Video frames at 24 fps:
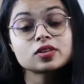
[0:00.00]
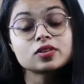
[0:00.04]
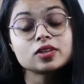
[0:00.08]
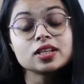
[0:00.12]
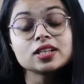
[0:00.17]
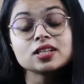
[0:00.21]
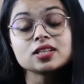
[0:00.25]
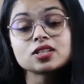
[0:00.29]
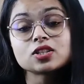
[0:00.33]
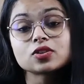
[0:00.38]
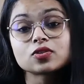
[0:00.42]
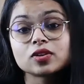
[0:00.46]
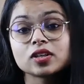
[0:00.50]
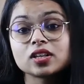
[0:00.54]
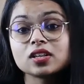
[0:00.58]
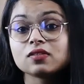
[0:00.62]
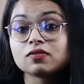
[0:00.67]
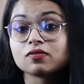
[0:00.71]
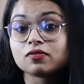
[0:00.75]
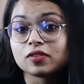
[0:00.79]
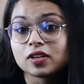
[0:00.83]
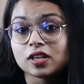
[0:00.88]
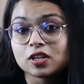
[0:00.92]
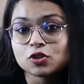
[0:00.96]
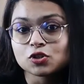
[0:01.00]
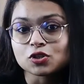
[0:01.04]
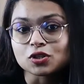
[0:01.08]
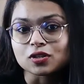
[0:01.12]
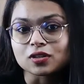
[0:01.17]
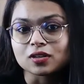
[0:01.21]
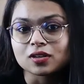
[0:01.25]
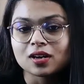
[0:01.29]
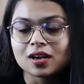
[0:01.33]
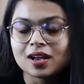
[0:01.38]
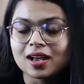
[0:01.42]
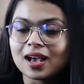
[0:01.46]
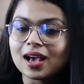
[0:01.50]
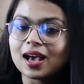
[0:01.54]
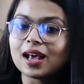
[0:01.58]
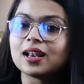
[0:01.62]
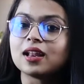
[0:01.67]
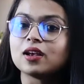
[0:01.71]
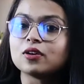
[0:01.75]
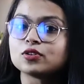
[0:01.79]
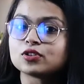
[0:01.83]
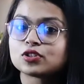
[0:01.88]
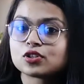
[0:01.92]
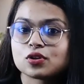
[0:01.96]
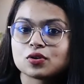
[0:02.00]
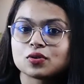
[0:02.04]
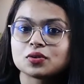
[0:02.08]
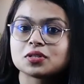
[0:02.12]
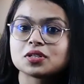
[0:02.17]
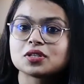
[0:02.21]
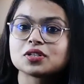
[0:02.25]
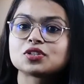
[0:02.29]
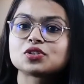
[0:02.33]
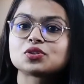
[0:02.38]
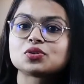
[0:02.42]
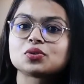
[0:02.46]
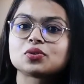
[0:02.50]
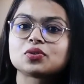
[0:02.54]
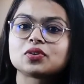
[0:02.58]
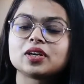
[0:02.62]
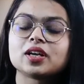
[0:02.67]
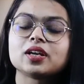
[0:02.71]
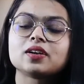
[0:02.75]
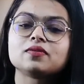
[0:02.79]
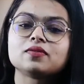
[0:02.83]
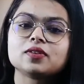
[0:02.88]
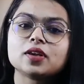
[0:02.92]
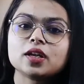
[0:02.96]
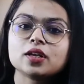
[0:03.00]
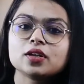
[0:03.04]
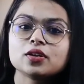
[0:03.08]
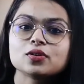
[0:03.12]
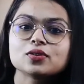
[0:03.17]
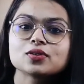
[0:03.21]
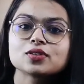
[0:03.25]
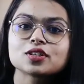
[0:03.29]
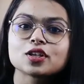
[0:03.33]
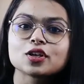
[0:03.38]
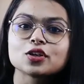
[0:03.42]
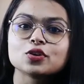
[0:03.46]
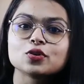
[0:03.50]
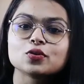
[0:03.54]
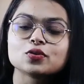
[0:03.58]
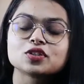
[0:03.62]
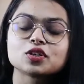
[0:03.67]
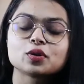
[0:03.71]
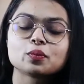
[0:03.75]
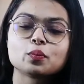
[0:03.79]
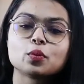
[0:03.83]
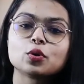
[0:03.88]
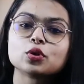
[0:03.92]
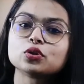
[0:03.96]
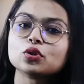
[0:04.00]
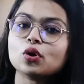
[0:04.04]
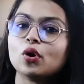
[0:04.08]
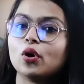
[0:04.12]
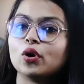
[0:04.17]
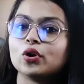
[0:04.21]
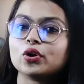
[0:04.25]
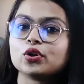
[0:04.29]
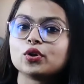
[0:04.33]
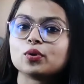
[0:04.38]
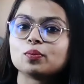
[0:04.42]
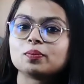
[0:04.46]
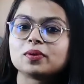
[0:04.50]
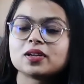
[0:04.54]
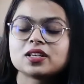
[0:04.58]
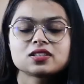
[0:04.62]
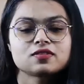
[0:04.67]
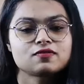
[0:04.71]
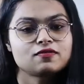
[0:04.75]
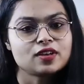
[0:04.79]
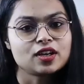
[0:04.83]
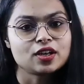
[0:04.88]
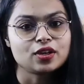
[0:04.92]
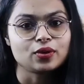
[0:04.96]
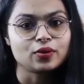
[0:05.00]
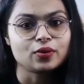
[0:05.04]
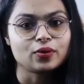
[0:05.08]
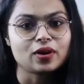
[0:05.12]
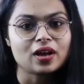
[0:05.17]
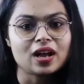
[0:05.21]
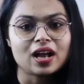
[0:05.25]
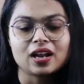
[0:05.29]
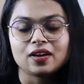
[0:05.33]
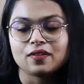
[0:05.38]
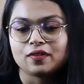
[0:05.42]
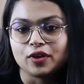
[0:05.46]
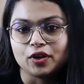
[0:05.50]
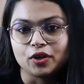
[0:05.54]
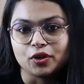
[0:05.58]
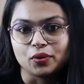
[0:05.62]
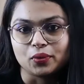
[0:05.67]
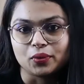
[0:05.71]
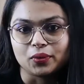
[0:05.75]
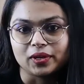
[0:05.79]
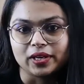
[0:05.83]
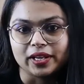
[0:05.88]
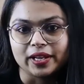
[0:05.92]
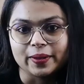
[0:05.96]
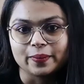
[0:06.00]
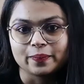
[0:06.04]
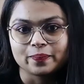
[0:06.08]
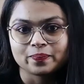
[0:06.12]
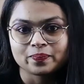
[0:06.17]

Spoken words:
green screen feature allows users to create videos using both audio plus video and video only.